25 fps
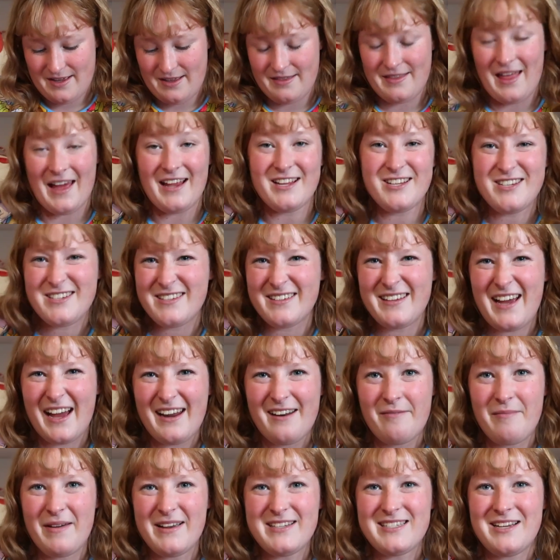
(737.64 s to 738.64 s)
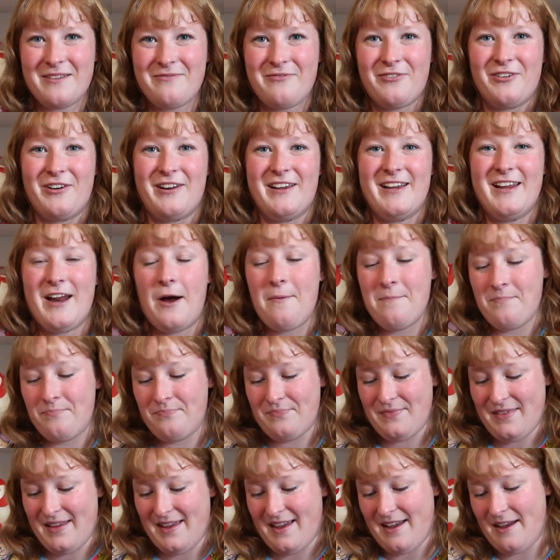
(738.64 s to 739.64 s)
that just kind of makes up for it, you know?
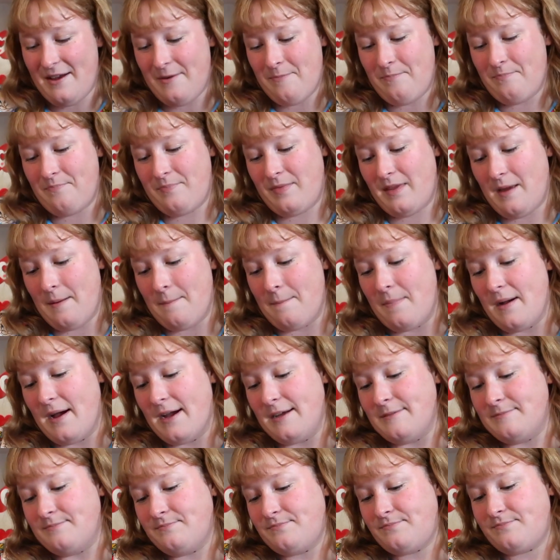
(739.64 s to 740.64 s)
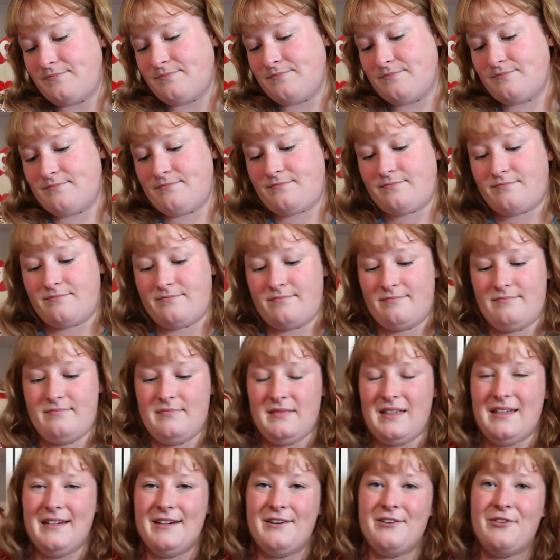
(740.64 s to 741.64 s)
But
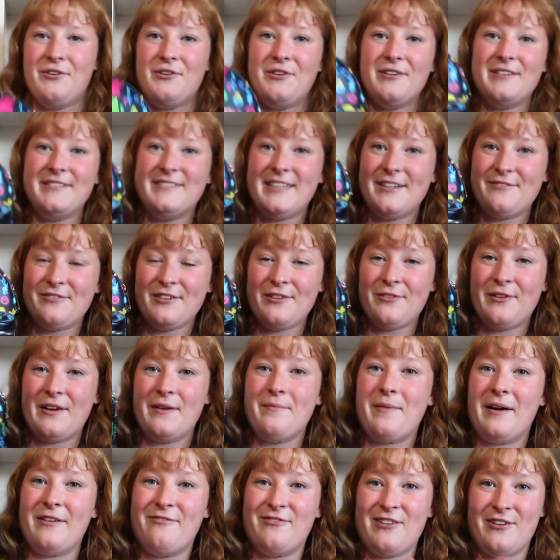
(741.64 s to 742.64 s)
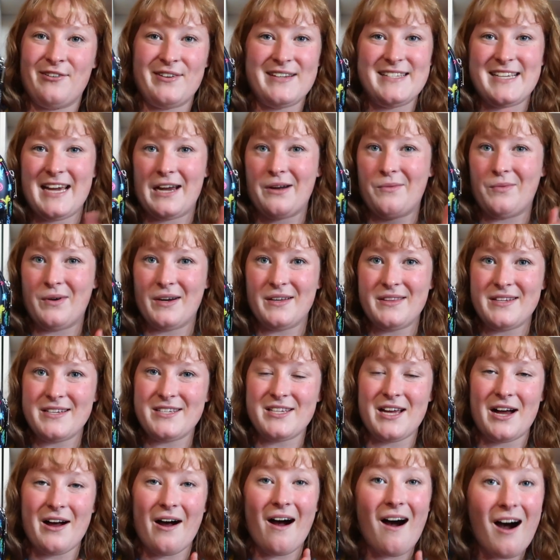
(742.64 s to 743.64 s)
definitely one of my favorites. I wear this
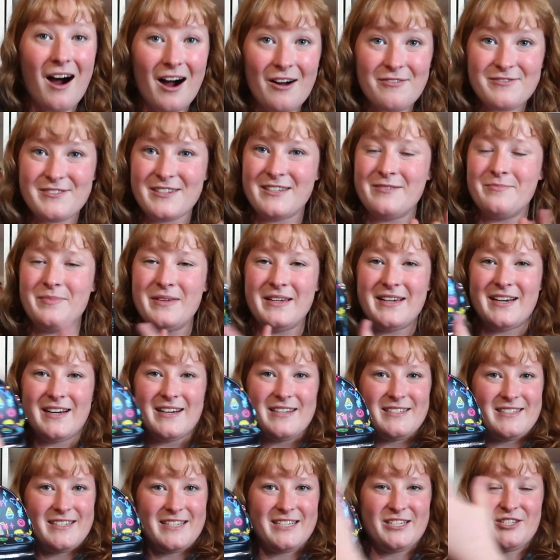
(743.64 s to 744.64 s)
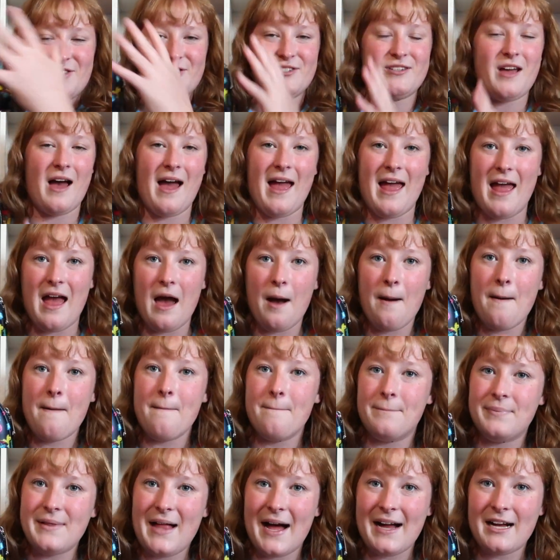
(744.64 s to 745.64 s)
often because it's just a
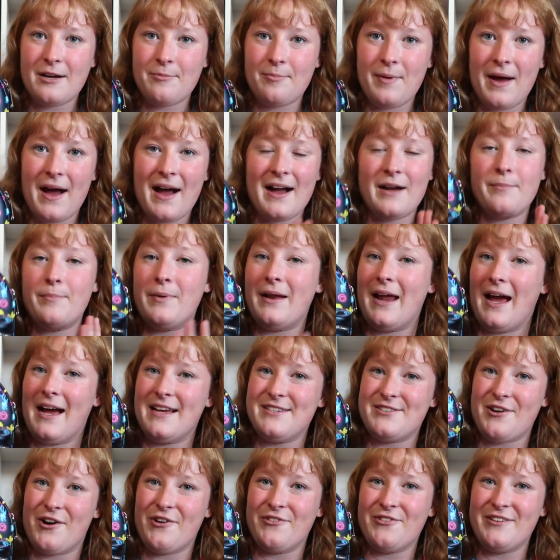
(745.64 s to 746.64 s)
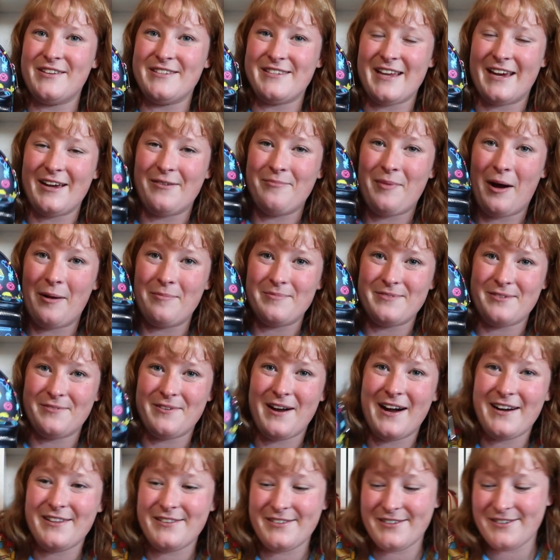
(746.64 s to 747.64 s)
black bag but has all these like pops of
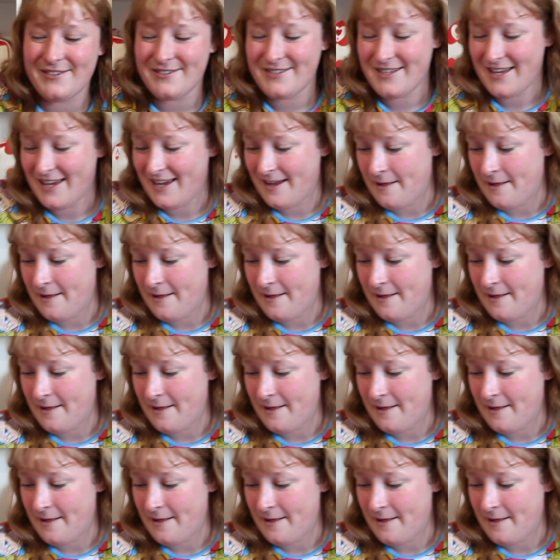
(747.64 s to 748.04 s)
colors.